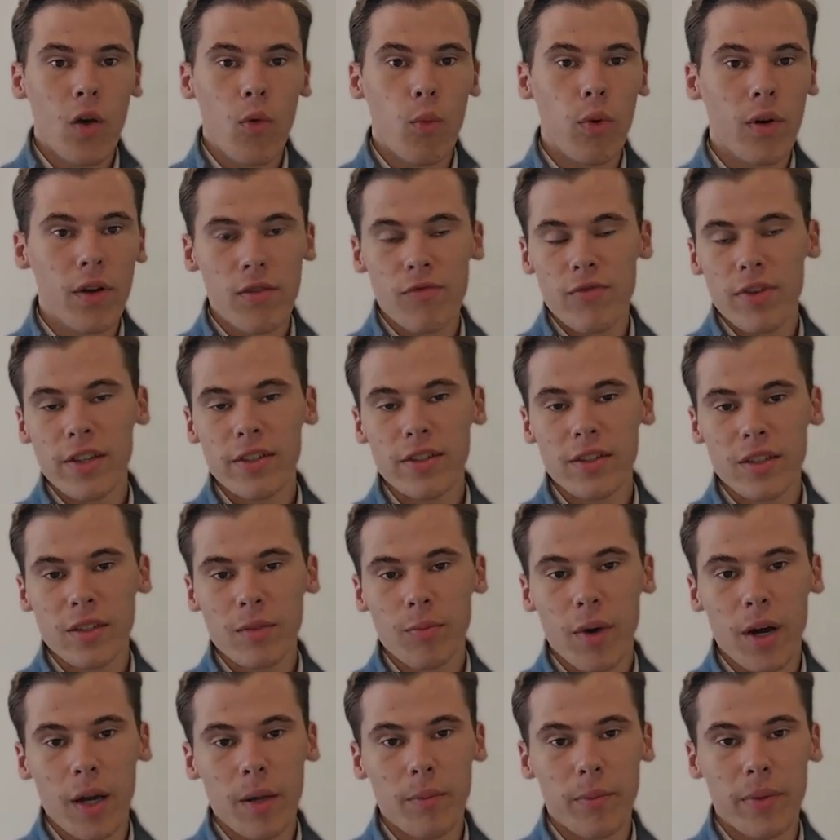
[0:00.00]
One of the
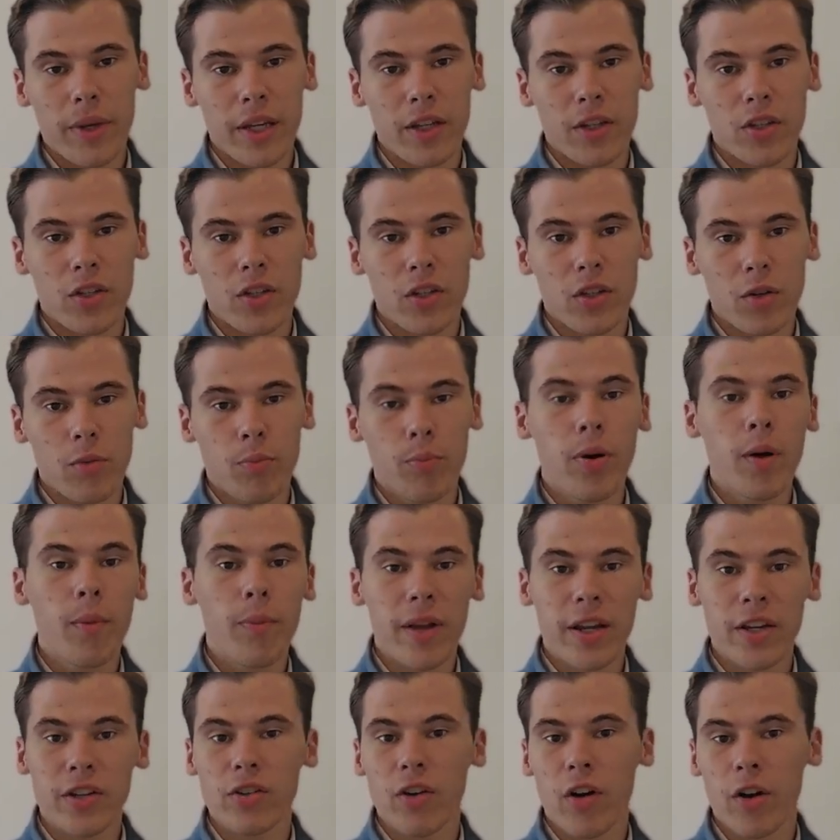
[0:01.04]
reasons might be to
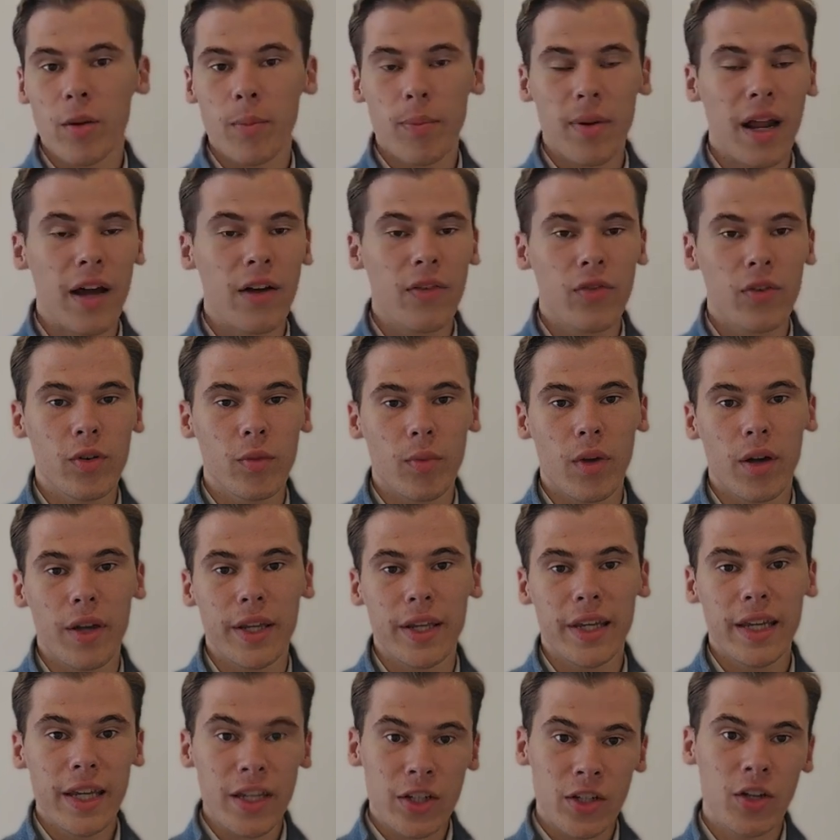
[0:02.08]
publish on a platform
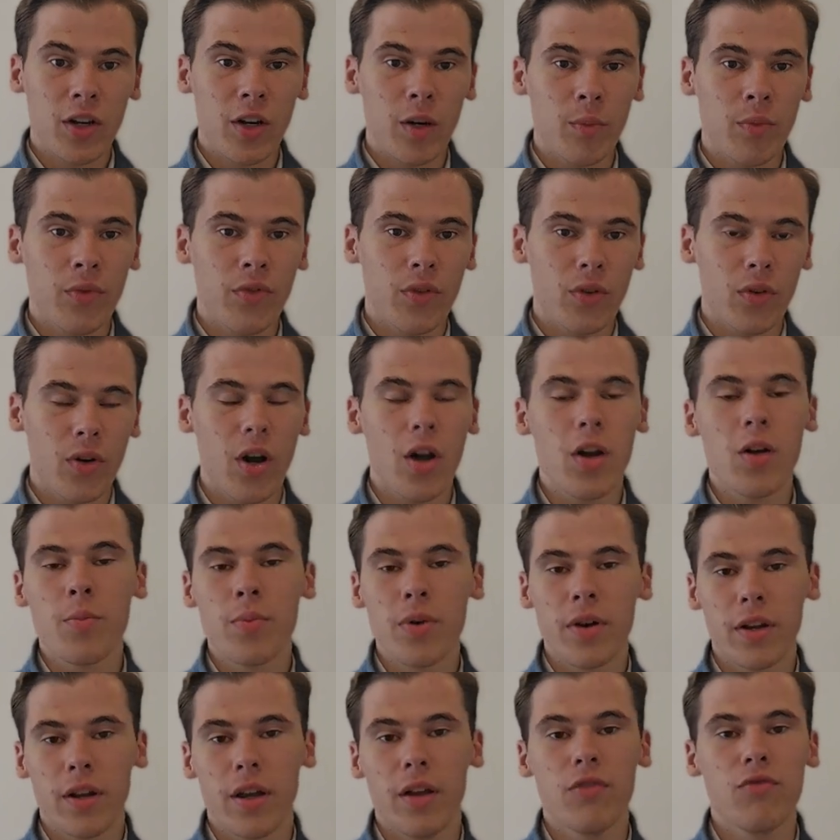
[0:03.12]
like GitHub for
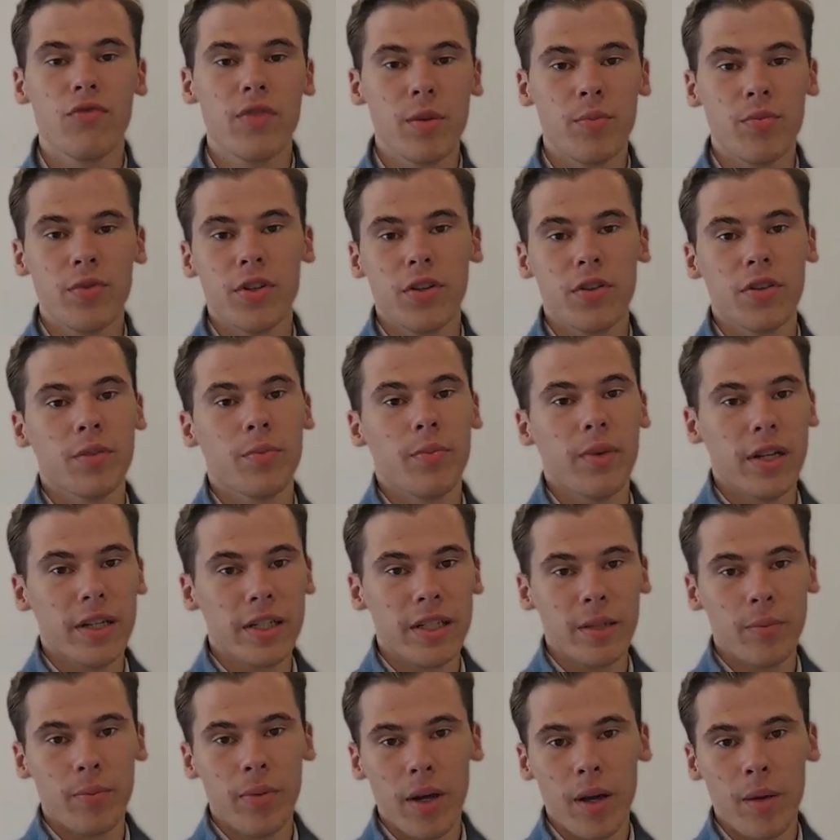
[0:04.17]
open and
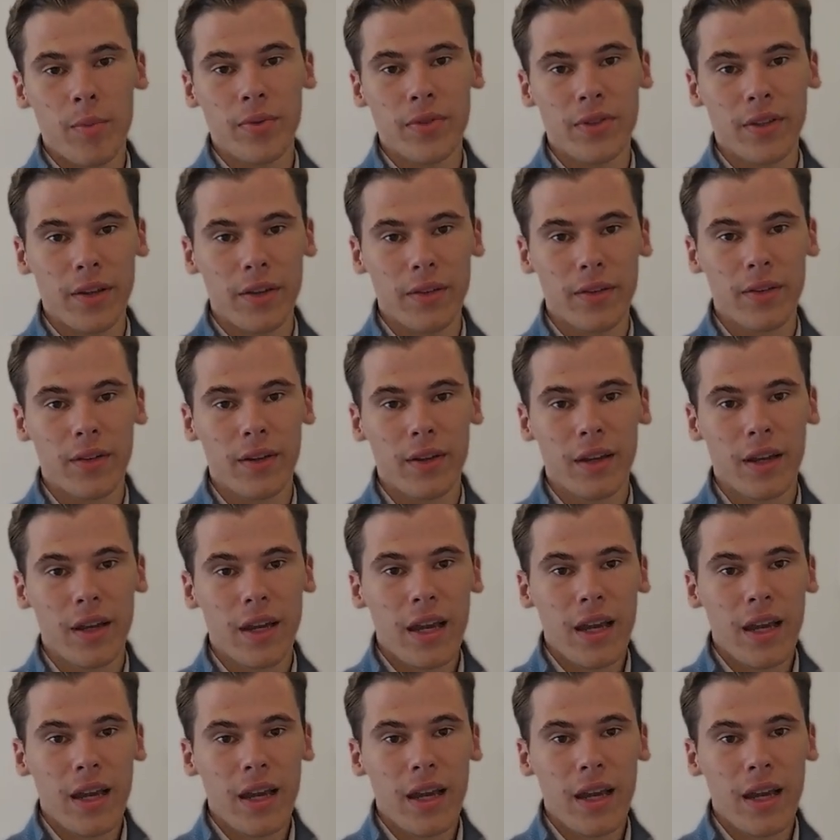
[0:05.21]
reproducibility purposes.